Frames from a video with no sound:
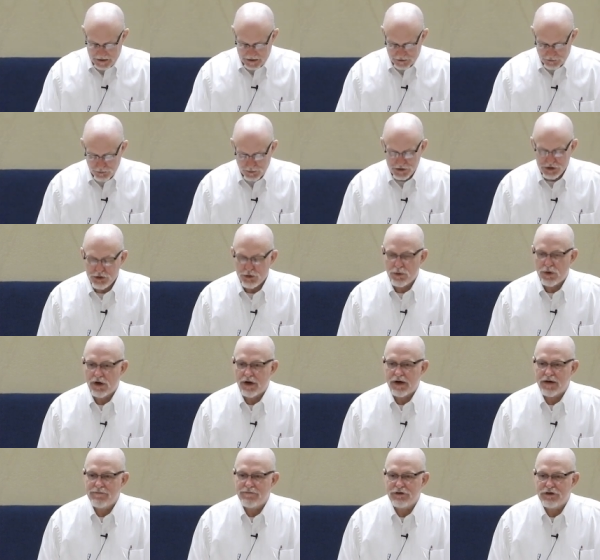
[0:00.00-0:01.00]
as we do
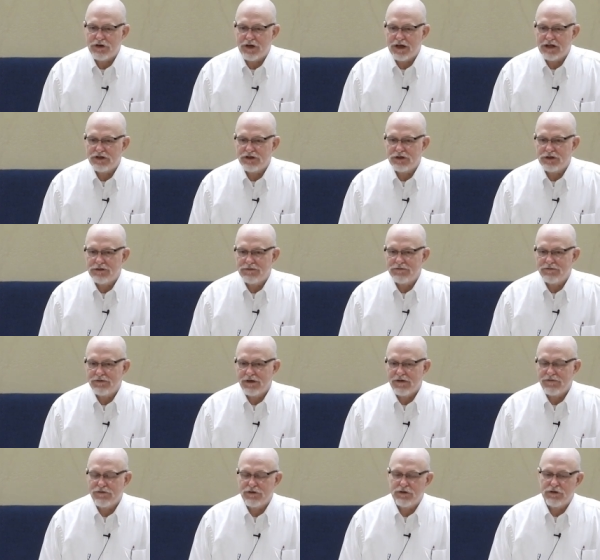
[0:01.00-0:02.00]
our invitation,
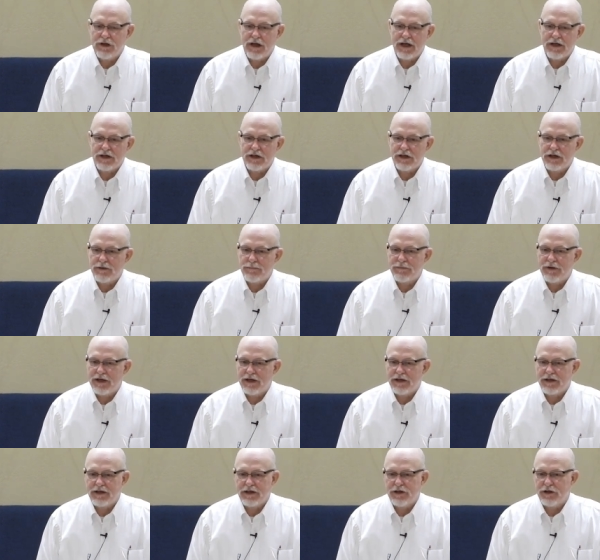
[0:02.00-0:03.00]
if you'd like to come
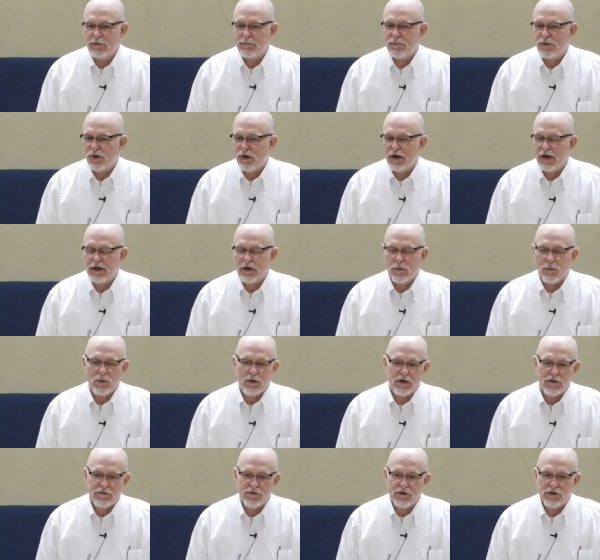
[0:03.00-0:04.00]
down here and pray or
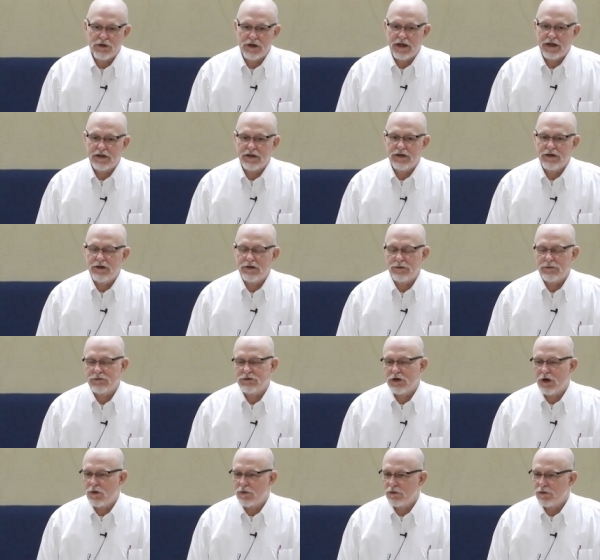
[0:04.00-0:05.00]
whatever you'd like to do,
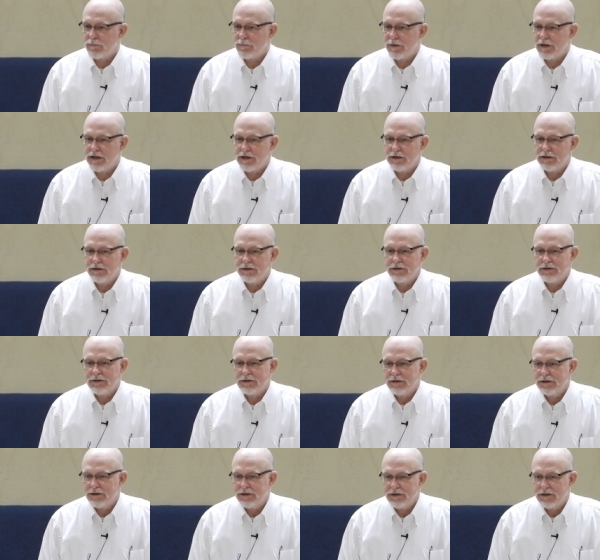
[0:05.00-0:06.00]
talk to me.
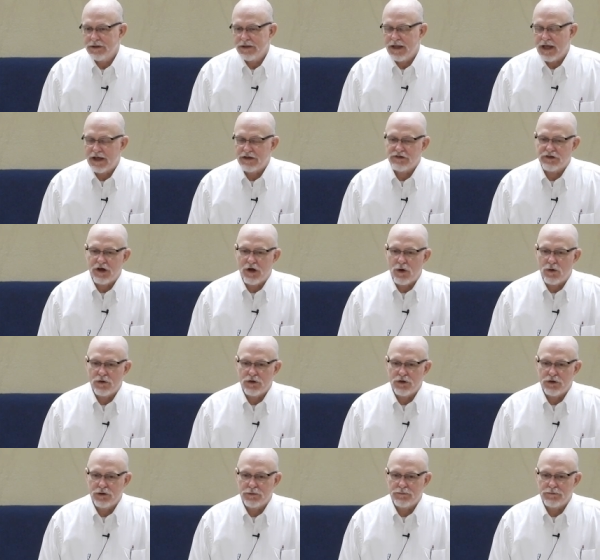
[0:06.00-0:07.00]
That's all
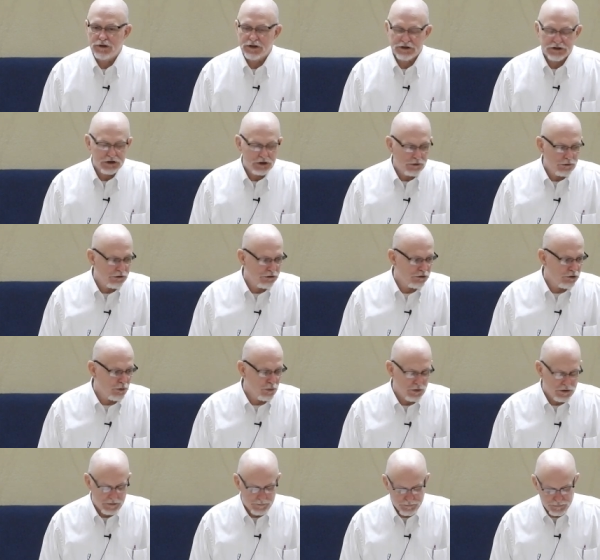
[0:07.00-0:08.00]
good. Let's go to the
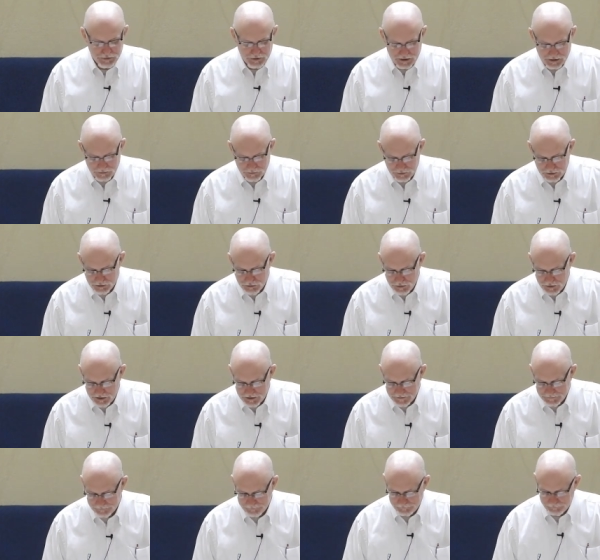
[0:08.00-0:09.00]
Lord in prayer real
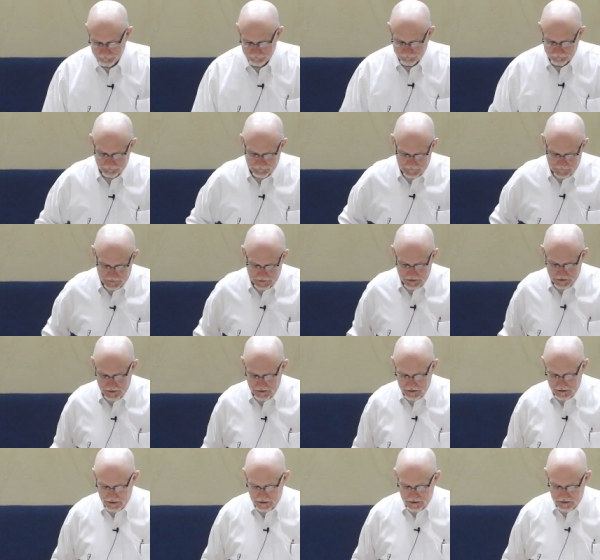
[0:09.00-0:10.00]
quick.
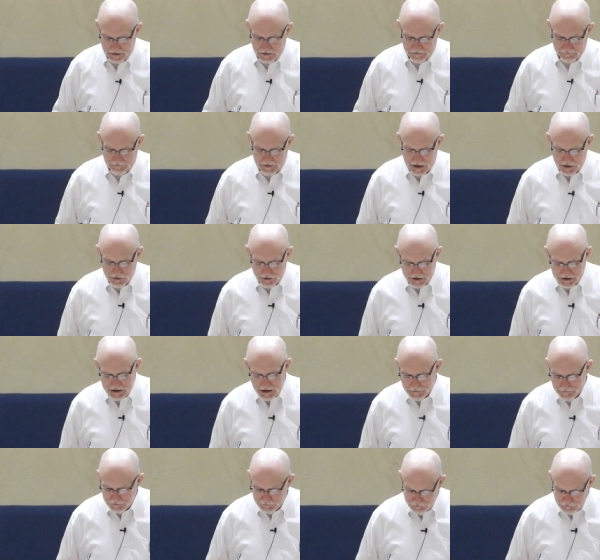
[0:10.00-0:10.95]
Father, I come